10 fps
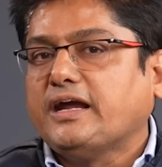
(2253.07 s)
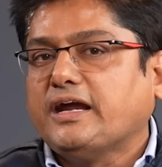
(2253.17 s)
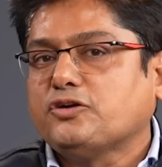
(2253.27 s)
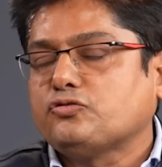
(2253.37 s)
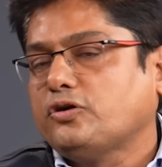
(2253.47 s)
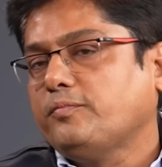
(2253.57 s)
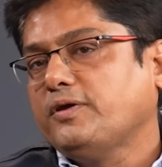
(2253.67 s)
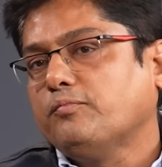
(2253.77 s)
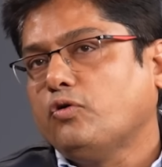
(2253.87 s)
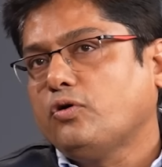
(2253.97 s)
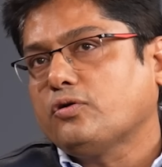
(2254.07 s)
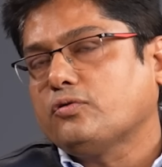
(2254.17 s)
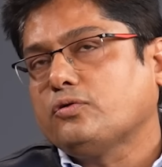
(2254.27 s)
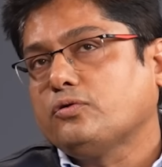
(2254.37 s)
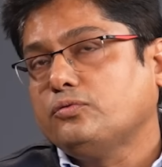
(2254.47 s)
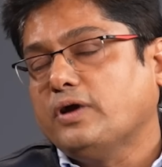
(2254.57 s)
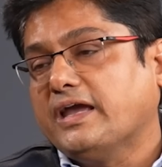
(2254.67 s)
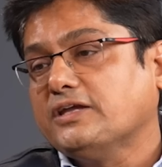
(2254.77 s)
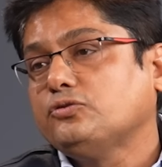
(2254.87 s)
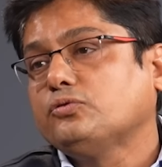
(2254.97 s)
it should be more to
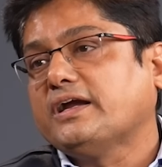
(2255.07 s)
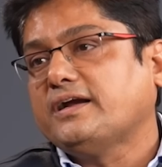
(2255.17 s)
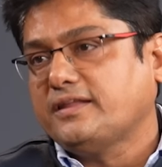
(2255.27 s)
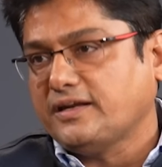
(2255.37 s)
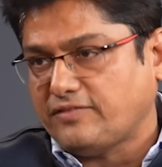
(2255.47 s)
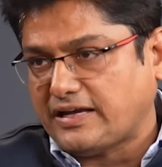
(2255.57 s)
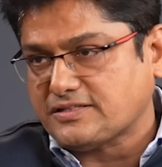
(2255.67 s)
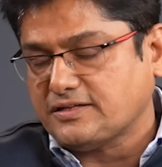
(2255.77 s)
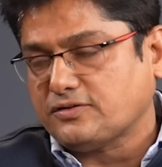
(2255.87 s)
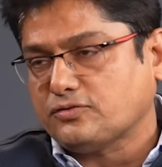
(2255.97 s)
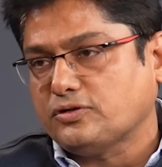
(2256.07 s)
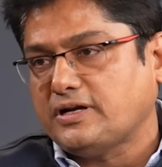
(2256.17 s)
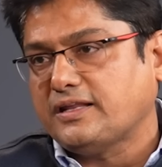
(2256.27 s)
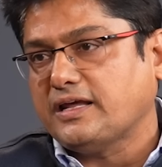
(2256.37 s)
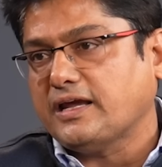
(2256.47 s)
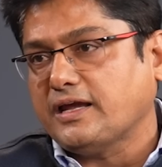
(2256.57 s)
educate the investor so that the